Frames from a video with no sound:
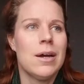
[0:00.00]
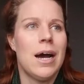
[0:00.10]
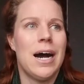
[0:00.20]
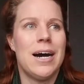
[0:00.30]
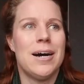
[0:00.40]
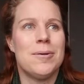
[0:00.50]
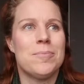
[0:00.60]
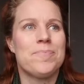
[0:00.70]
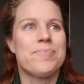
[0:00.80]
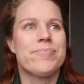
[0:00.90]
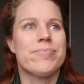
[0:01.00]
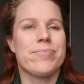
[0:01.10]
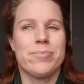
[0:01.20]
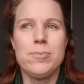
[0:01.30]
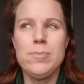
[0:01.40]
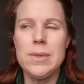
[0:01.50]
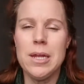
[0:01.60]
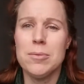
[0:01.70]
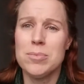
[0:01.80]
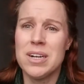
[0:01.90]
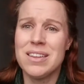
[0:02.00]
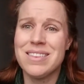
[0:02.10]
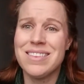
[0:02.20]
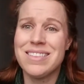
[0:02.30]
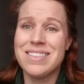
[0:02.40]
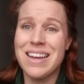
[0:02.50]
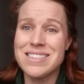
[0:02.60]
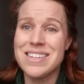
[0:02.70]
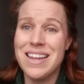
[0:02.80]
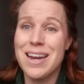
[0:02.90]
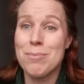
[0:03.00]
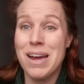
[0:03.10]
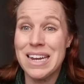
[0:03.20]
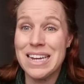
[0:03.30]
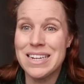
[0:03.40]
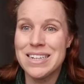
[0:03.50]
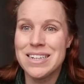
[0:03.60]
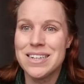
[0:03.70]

But that's a lot of money.